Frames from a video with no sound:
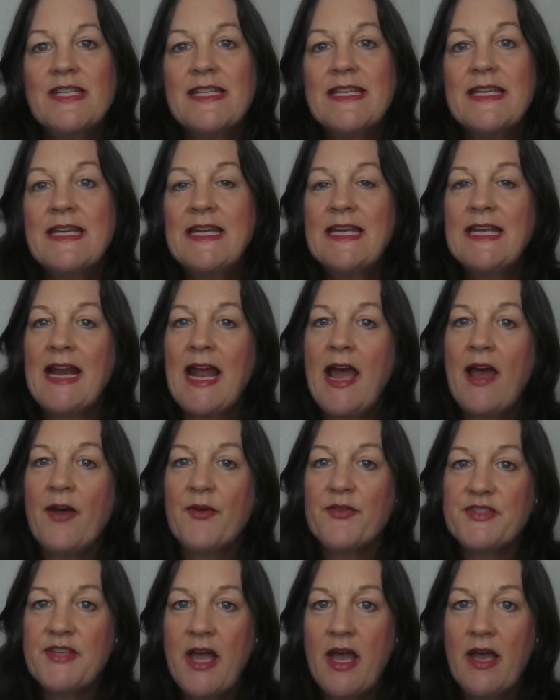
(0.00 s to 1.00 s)
Getting it
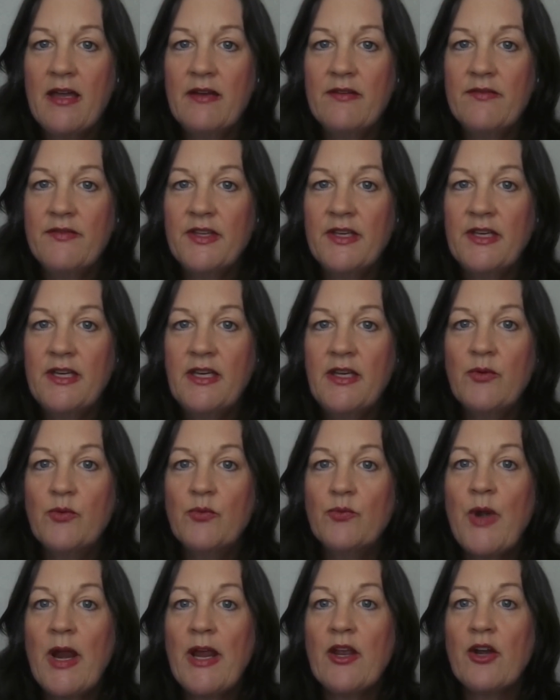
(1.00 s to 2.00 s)
outside of the
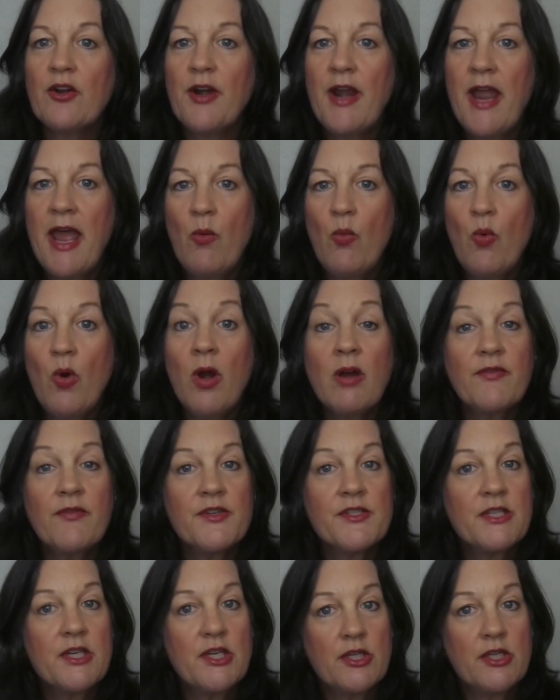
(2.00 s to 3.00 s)
regular network for
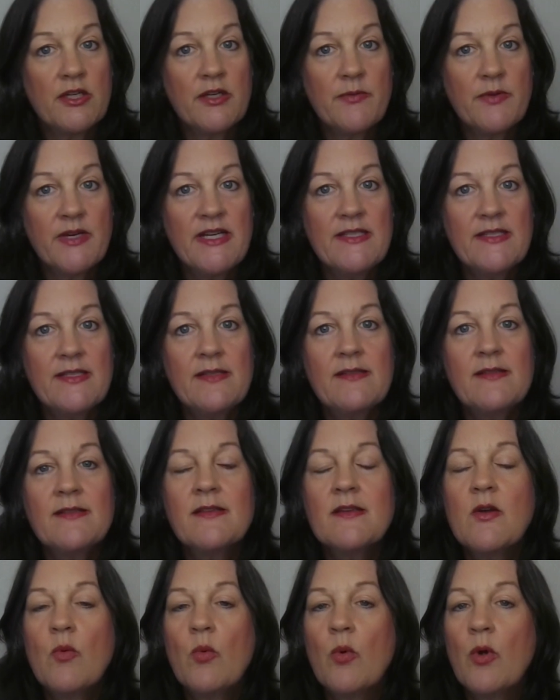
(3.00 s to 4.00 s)
security reasons,
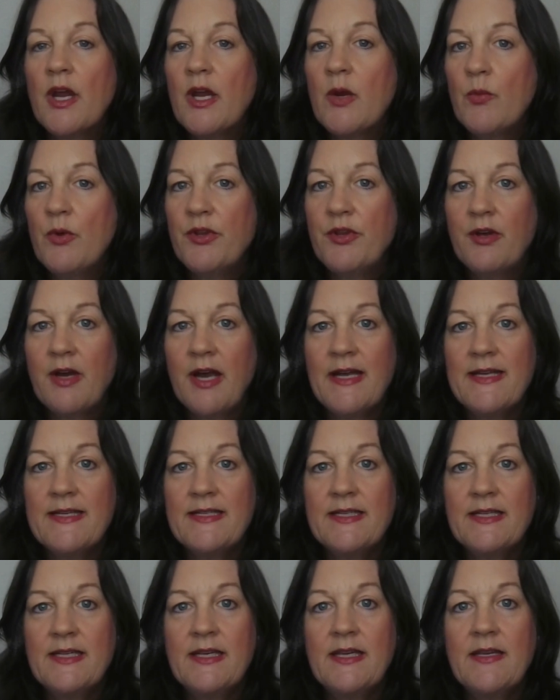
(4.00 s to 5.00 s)
working with your
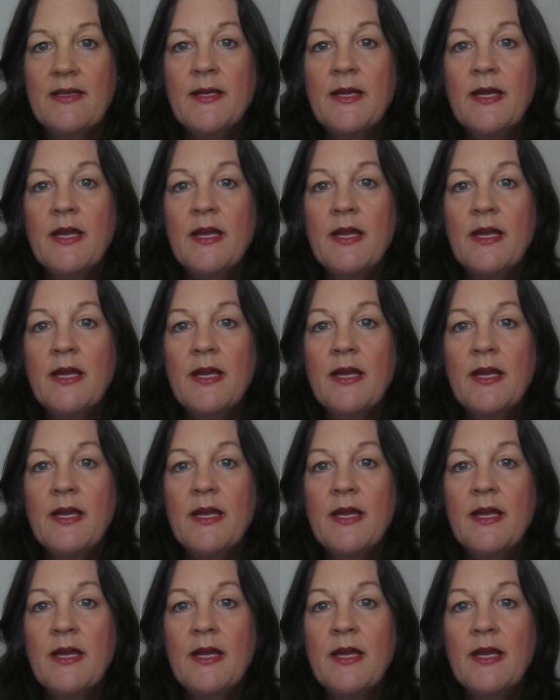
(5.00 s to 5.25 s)
IT,